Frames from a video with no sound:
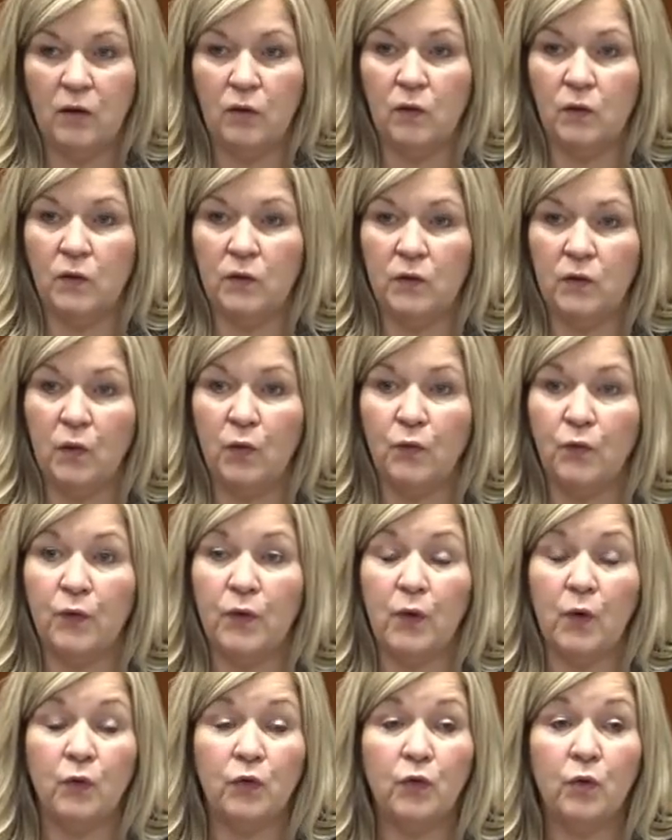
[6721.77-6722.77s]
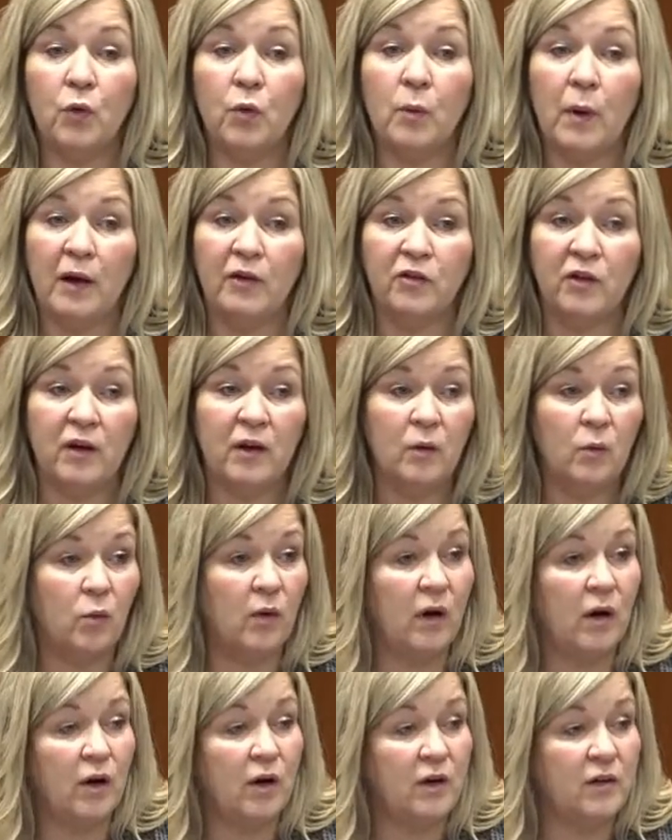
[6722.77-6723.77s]
Thank you. So for those who are watching,
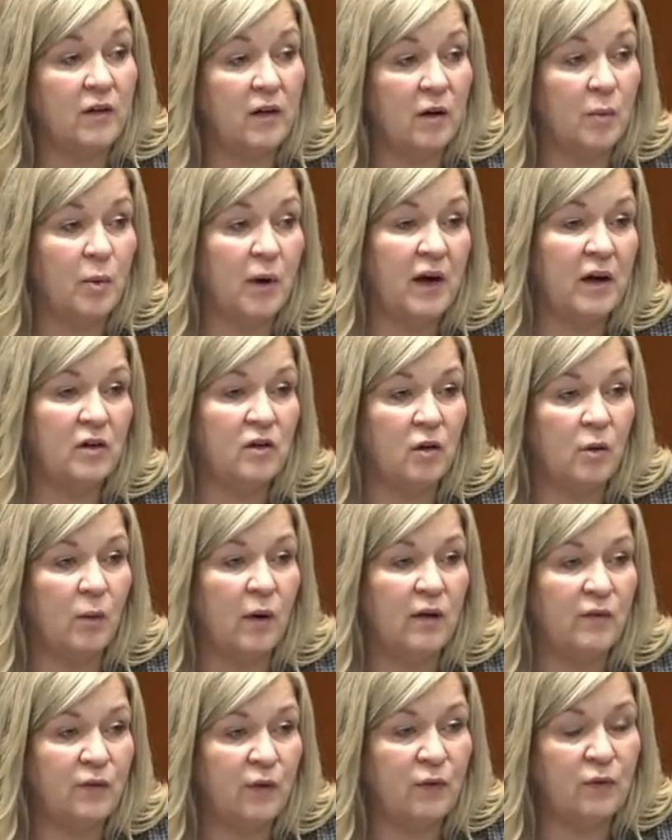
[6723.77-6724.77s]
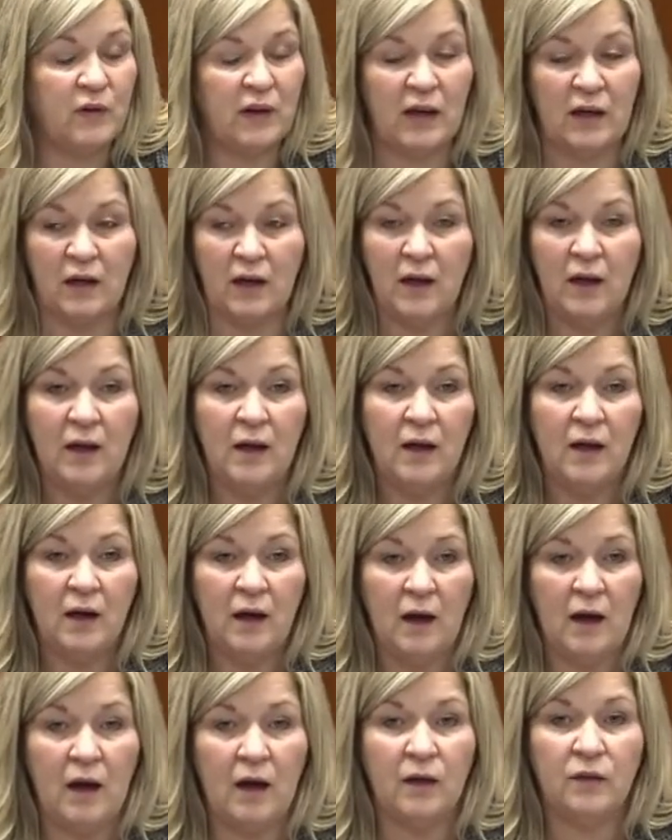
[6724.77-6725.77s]
we are going to take a break till 1:15.
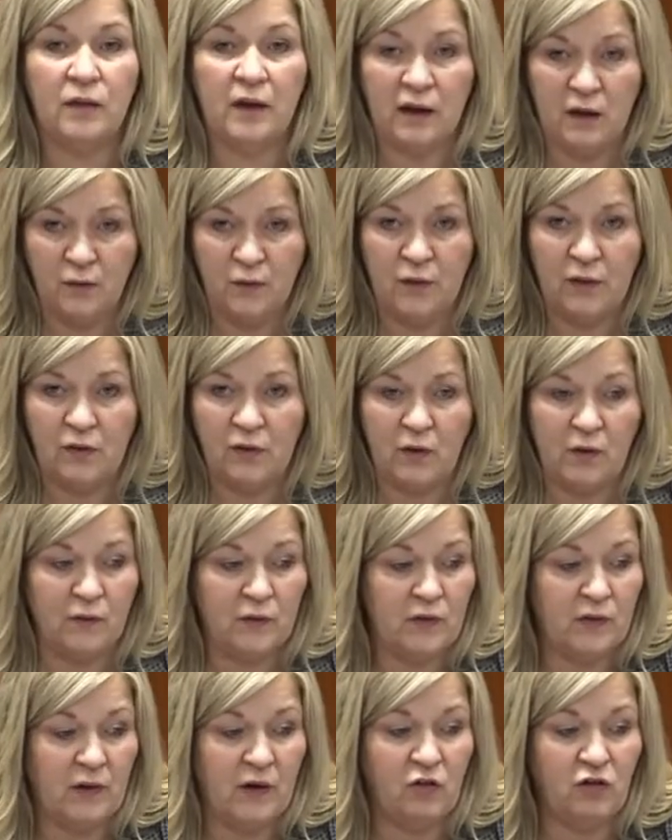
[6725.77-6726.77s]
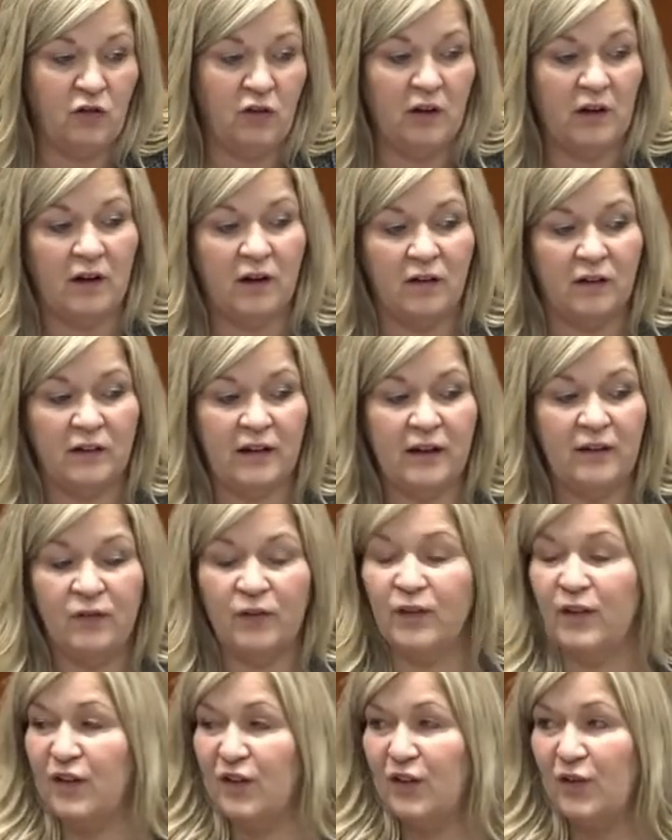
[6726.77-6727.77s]
Thank you for this conversation, and I'll
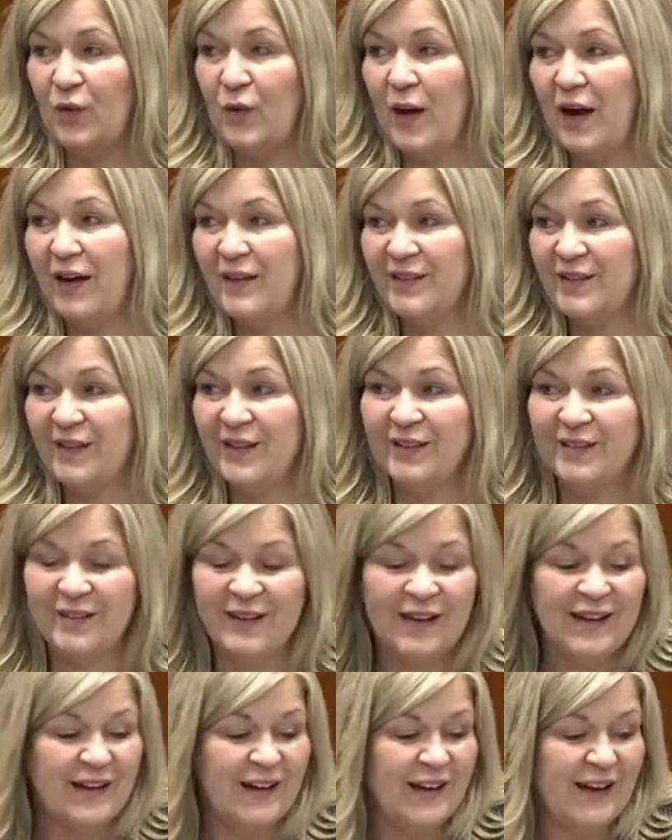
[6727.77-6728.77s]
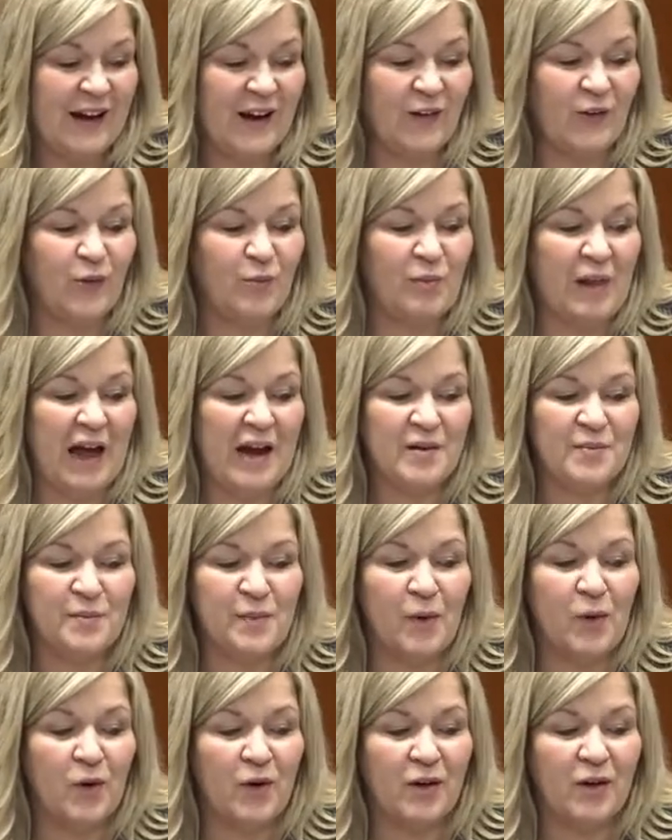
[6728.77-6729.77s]
leave the queue as is. Councillor
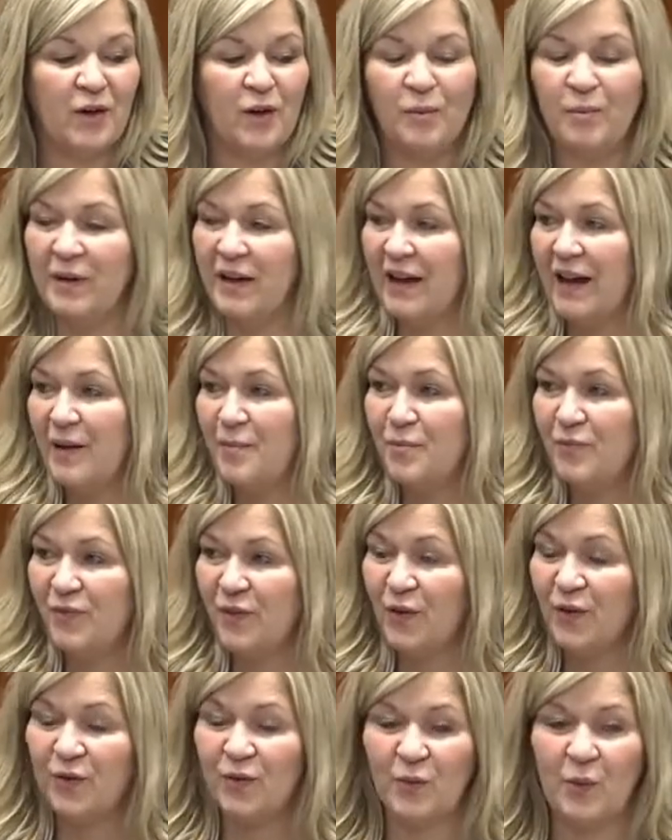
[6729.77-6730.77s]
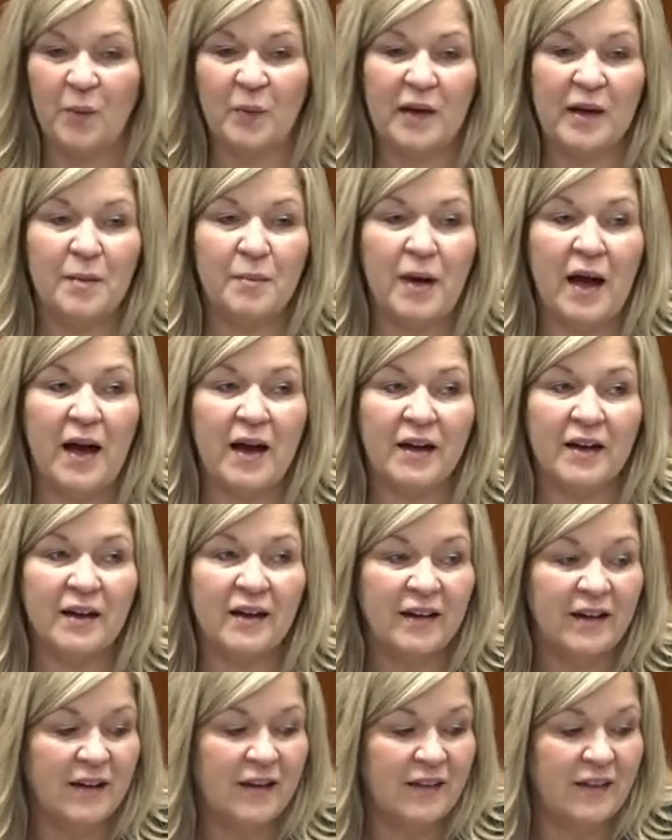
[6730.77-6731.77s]
Blackmore, you'll be up first when we come
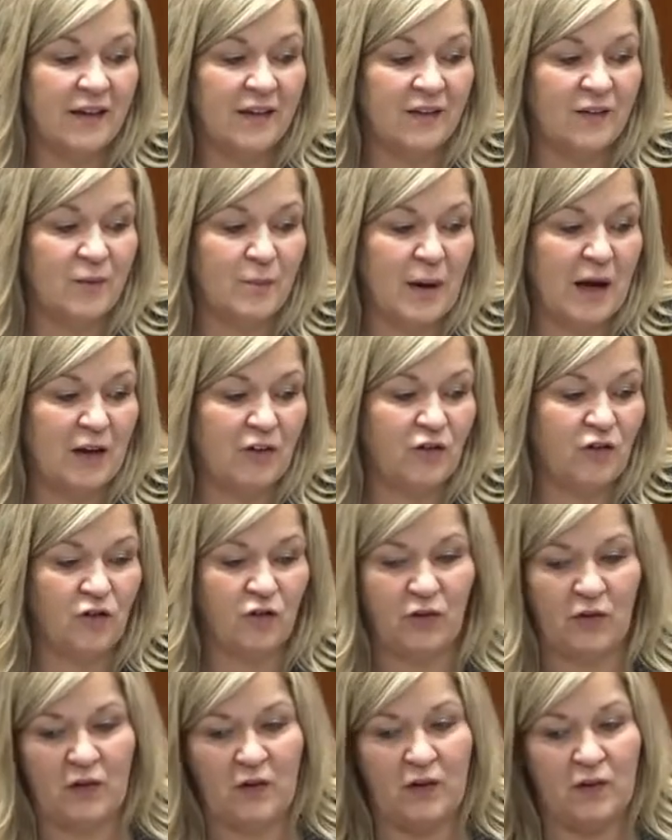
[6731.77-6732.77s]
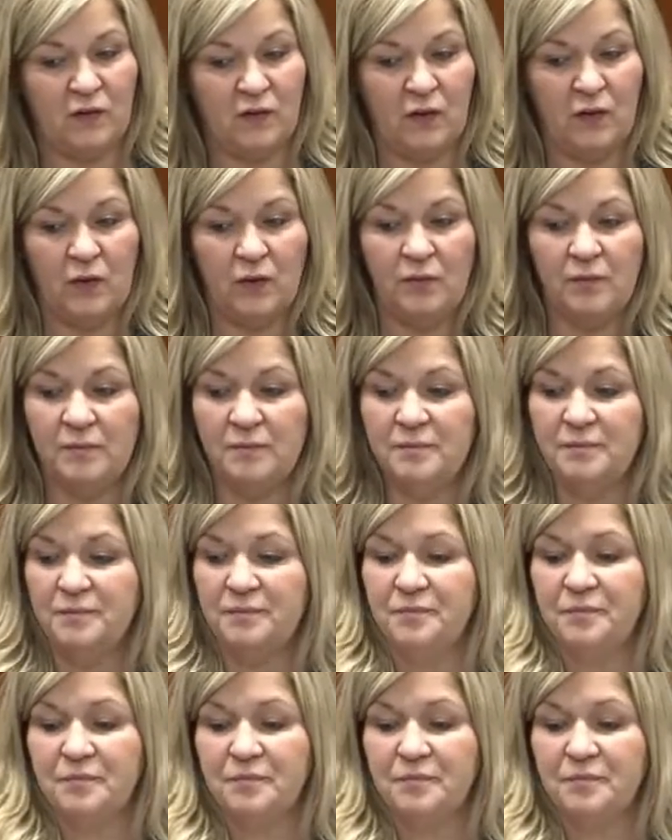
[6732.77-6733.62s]
back. Thanks so much. See you soon.